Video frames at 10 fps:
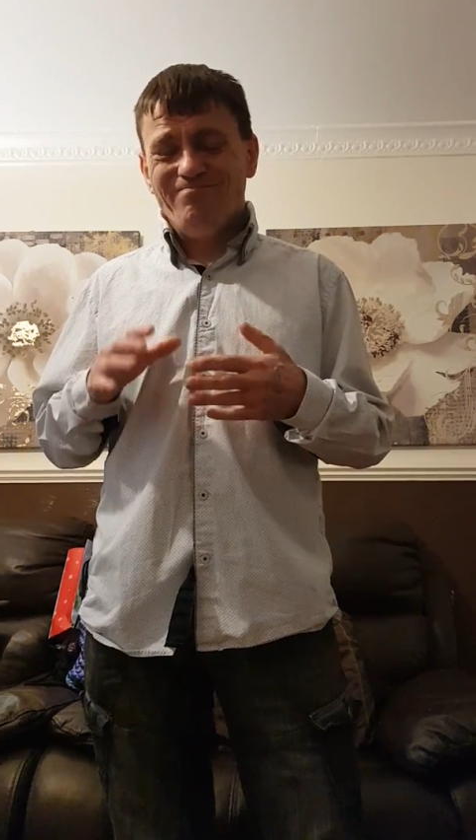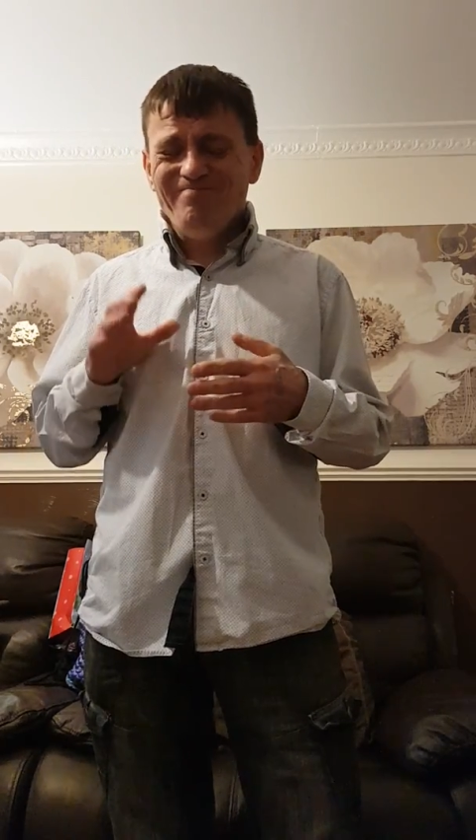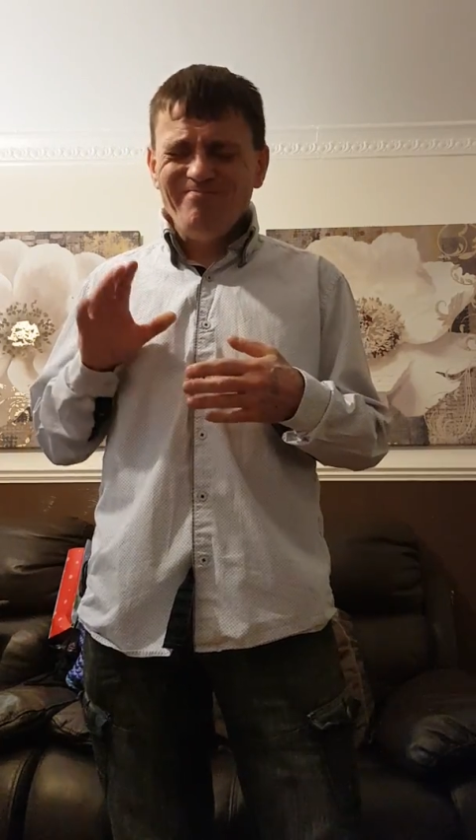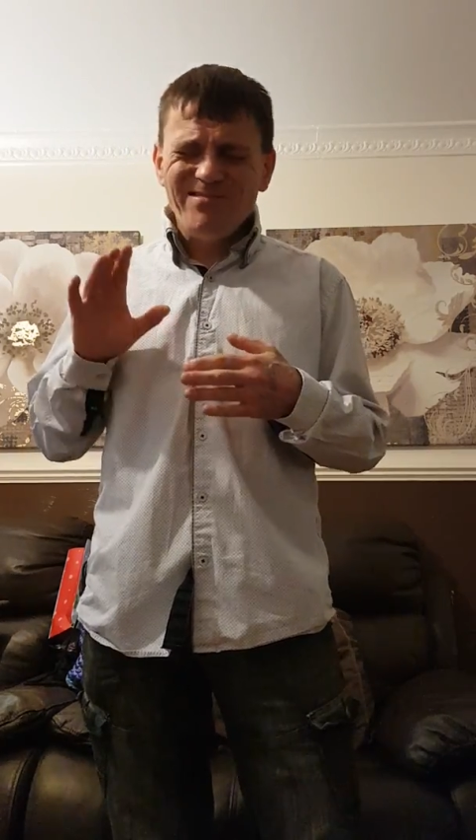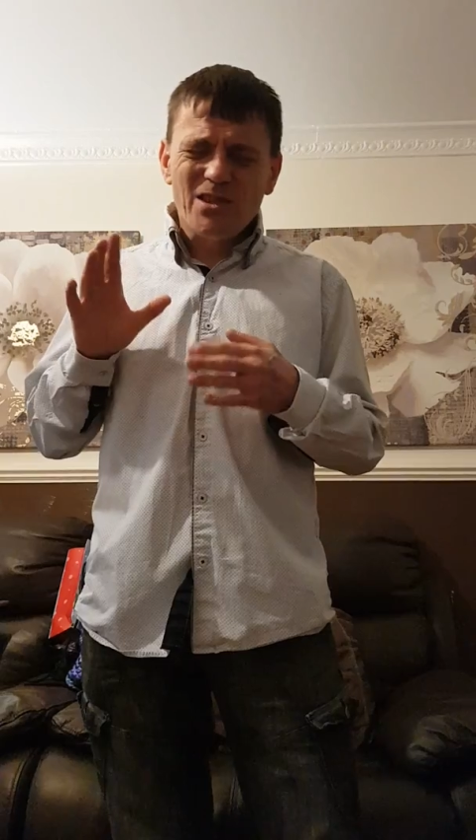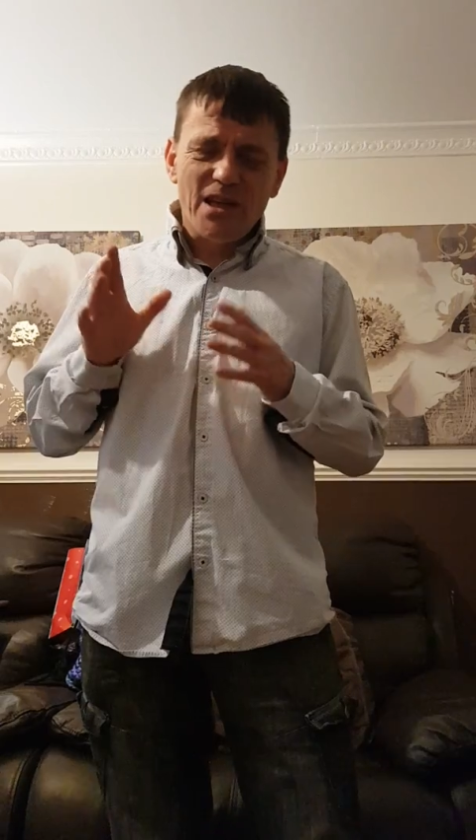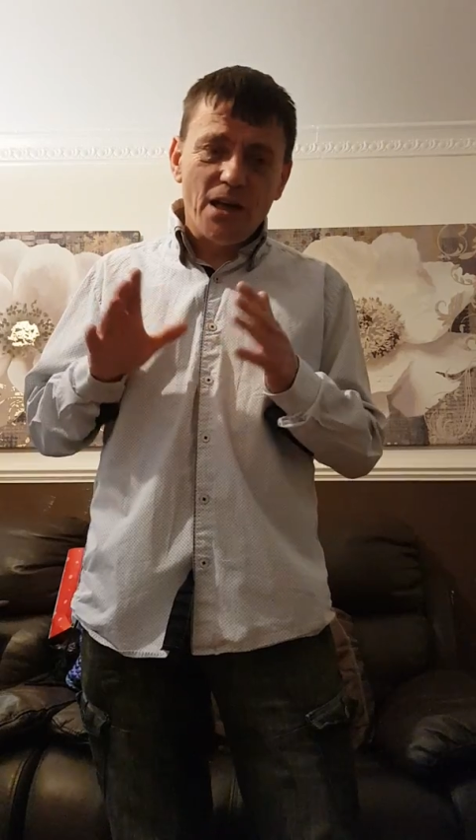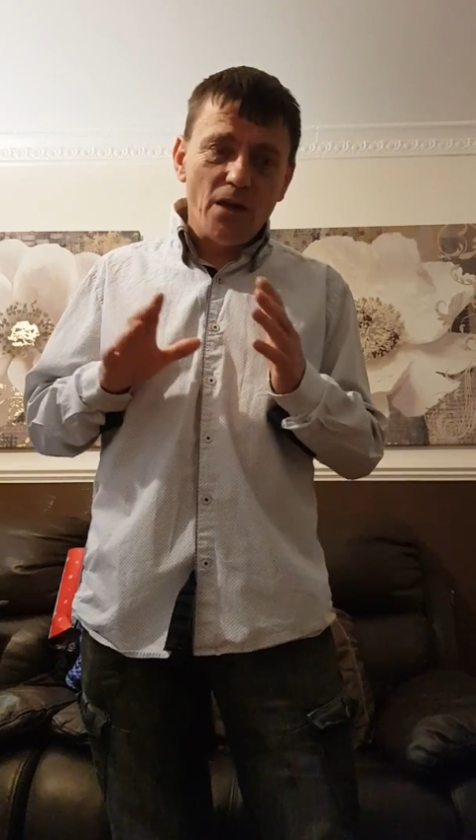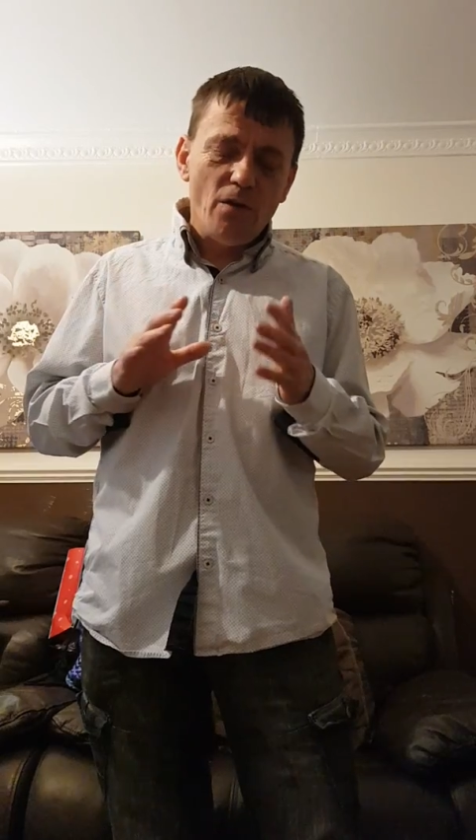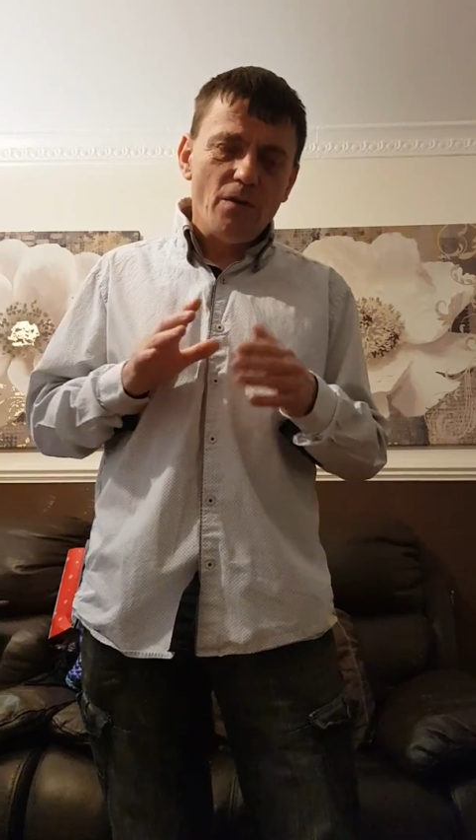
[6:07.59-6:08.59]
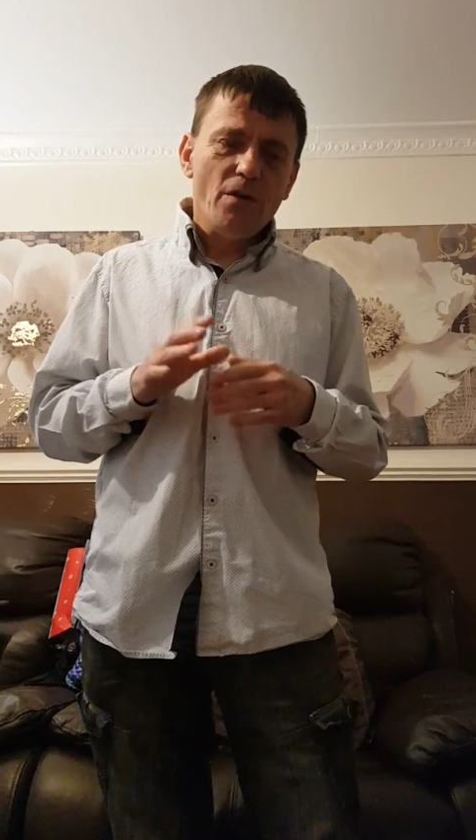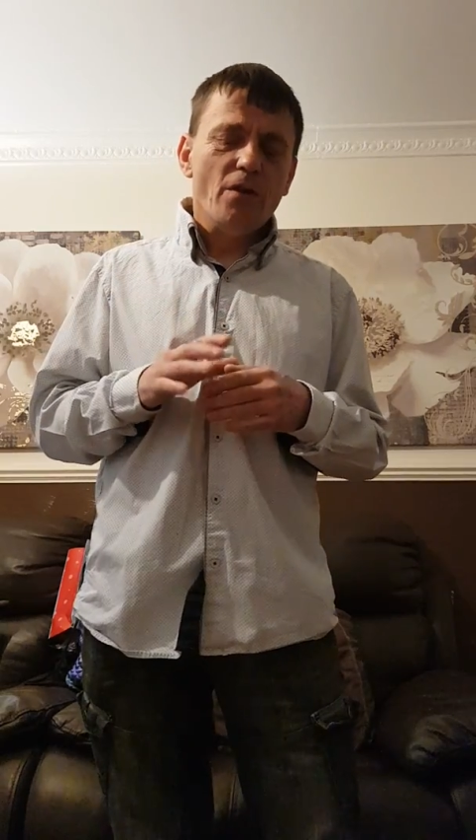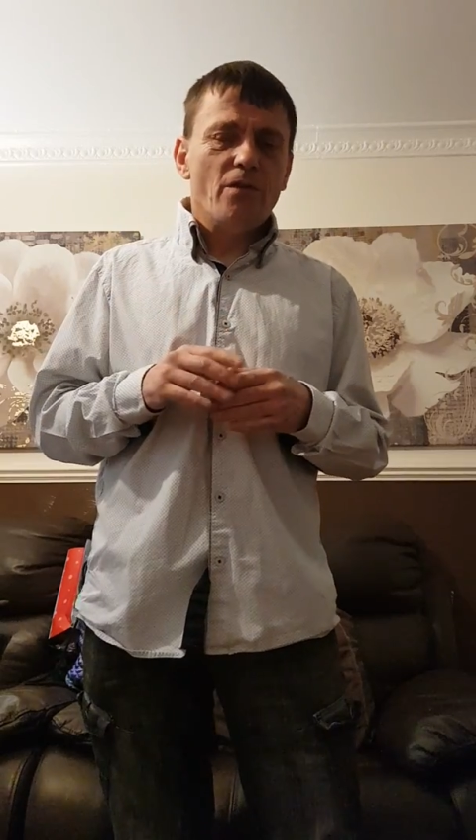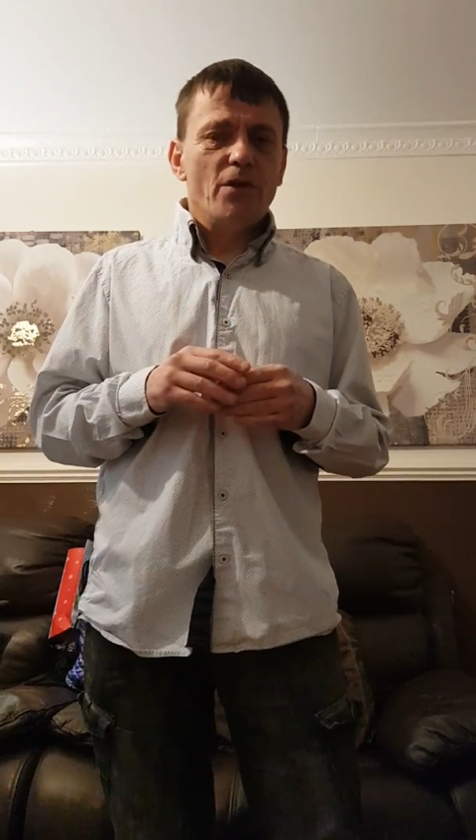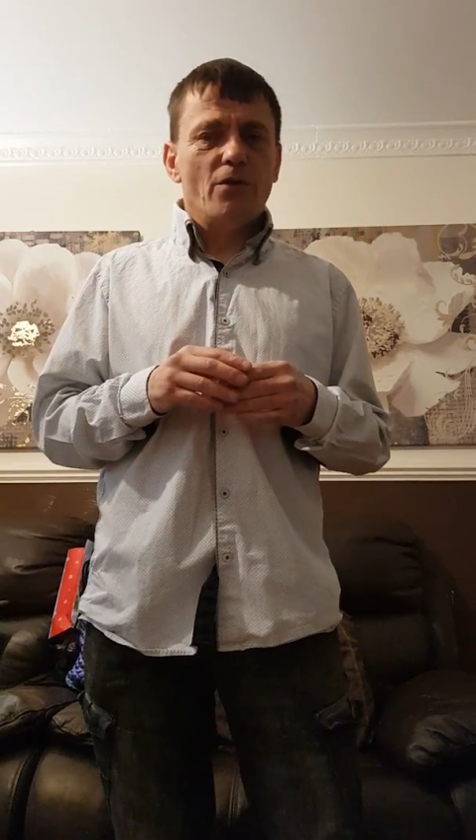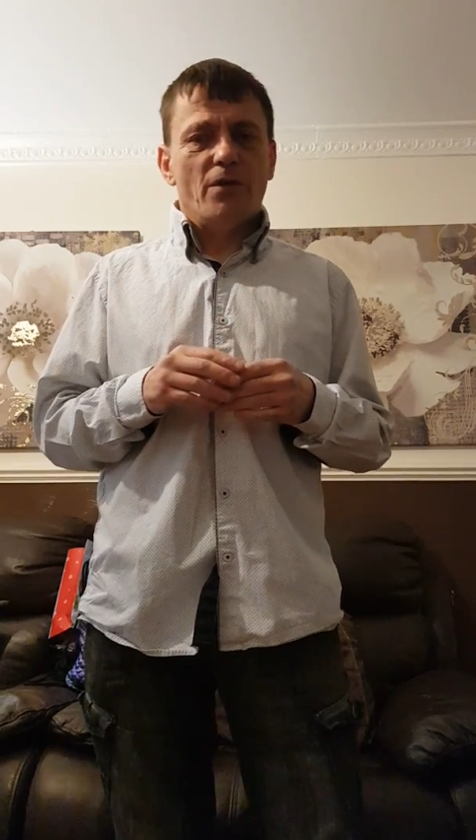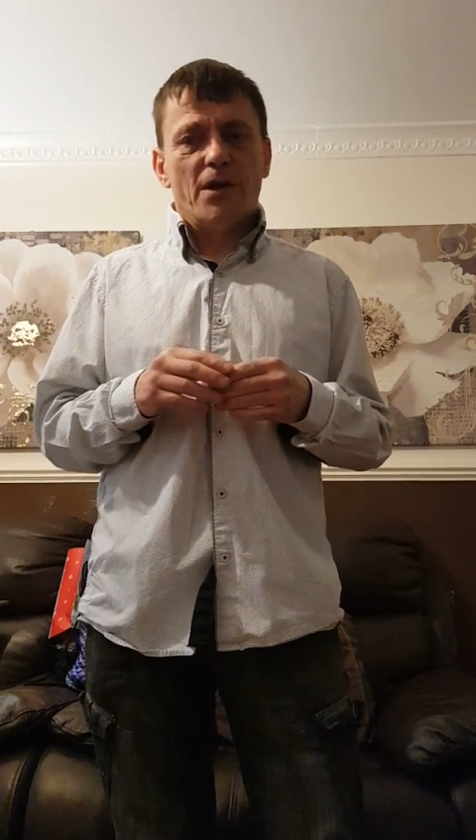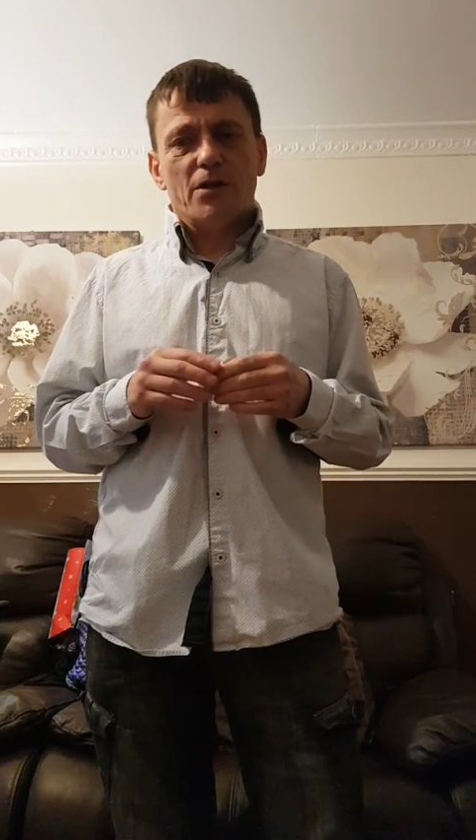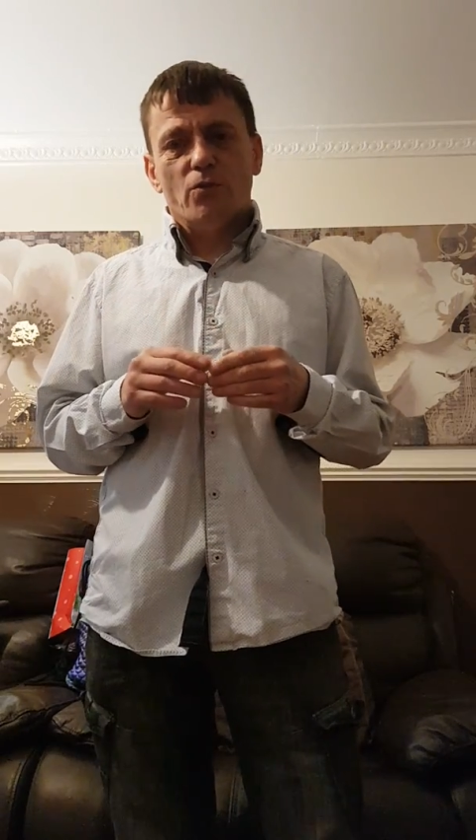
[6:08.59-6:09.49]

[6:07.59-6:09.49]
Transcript: they don't like